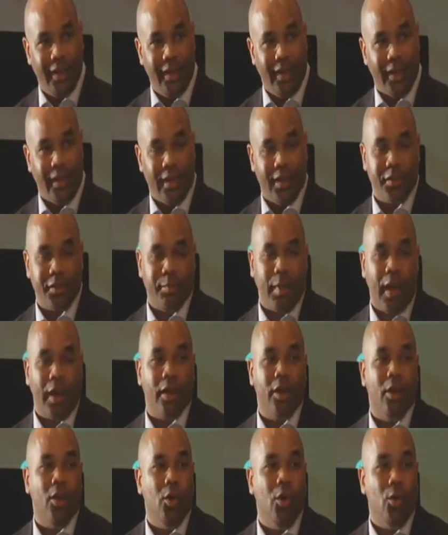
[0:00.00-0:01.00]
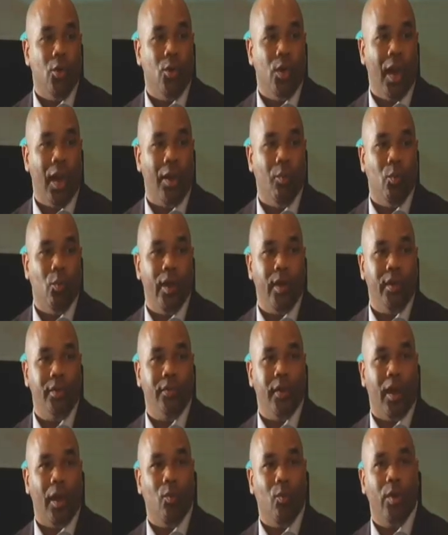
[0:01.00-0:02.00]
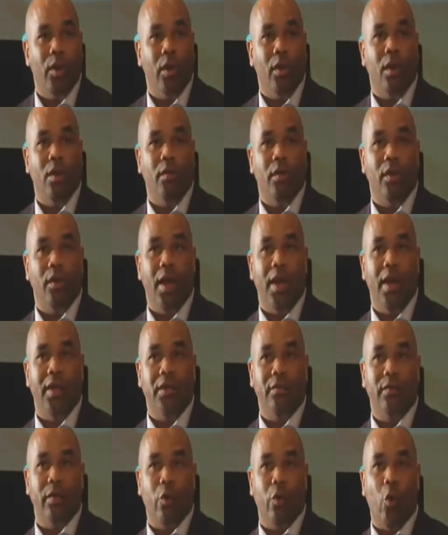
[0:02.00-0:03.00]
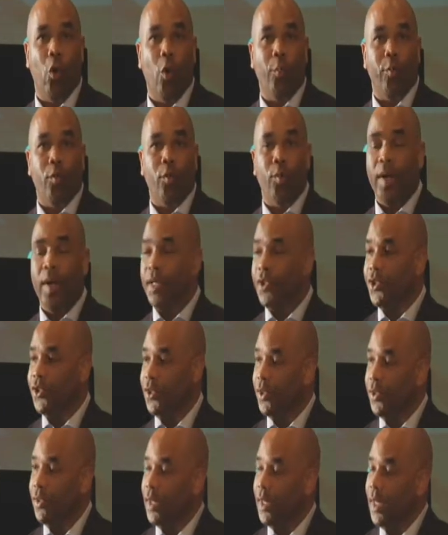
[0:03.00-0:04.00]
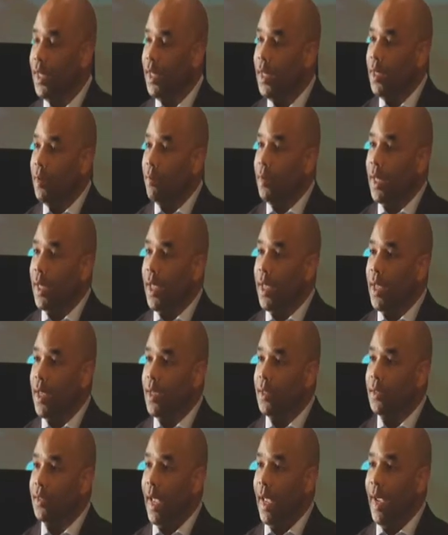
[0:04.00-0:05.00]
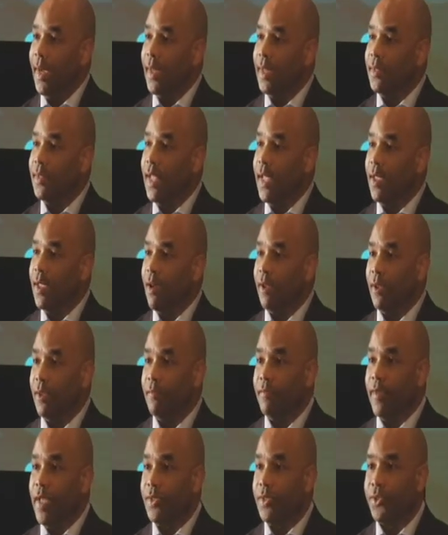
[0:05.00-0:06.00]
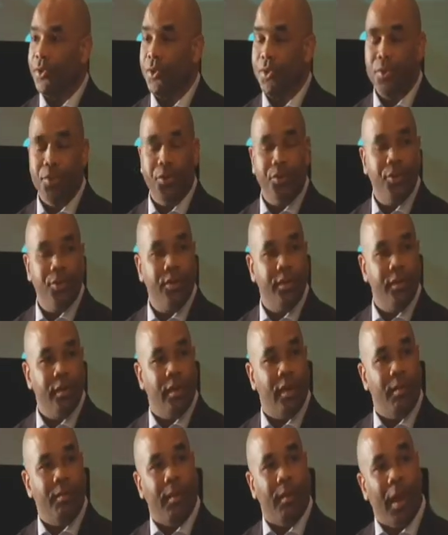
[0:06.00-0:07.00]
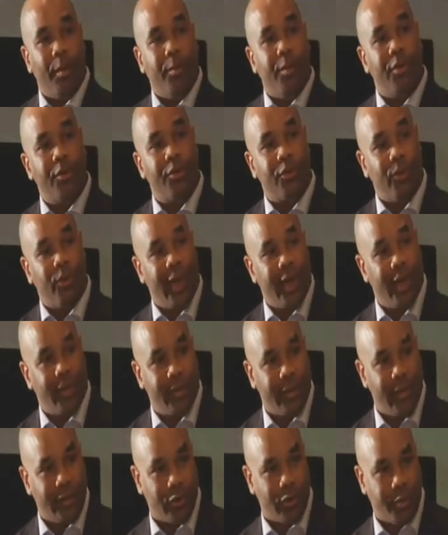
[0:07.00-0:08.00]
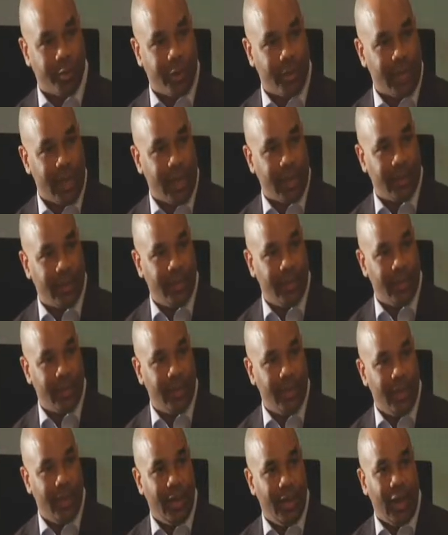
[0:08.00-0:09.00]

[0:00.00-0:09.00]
and that's my goal, I went along the lines of a corporation because I can take on investors, my personal assets are protected,